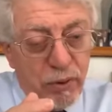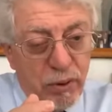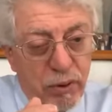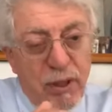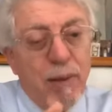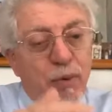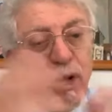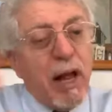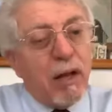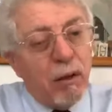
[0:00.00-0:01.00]
the
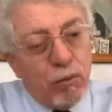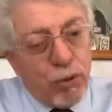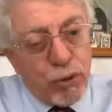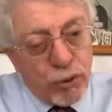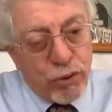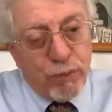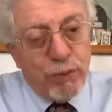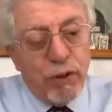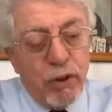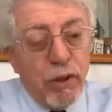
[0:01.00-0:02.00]
tabernacle worship,
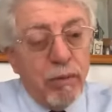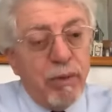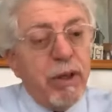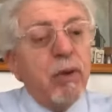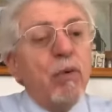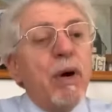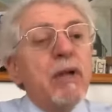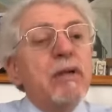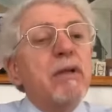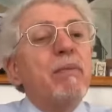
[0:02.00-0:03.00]
but he
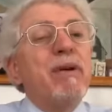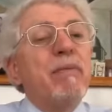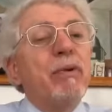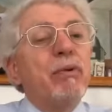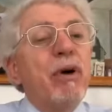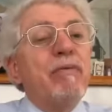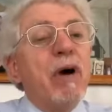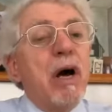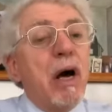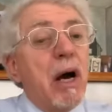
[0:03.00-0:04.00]
wants the people to have a
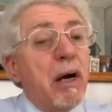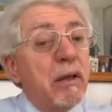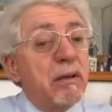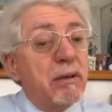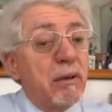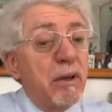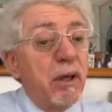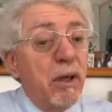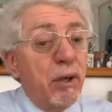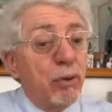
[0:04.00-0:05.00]
heart,
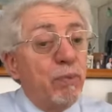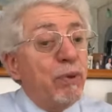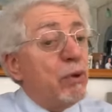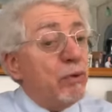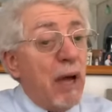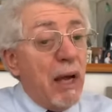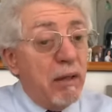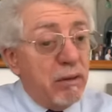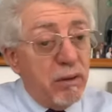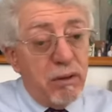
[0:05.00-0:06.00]
to be
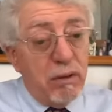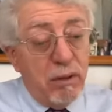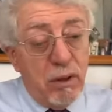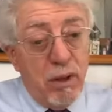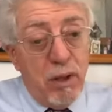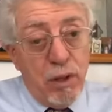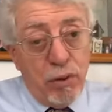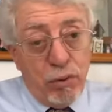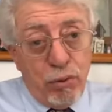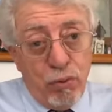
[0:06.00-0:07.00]
united,
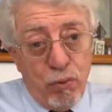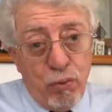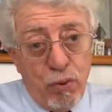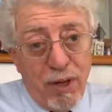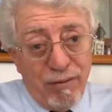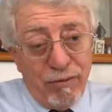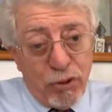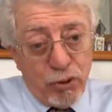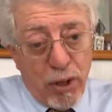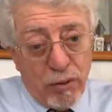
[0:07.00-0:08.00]
to love
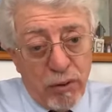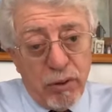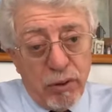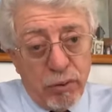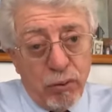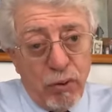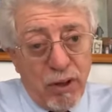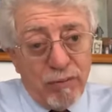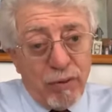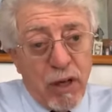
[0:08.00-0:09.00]
each other, to
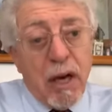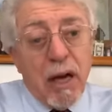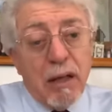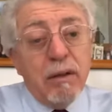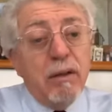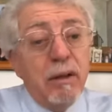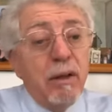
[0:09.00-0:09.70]
love God,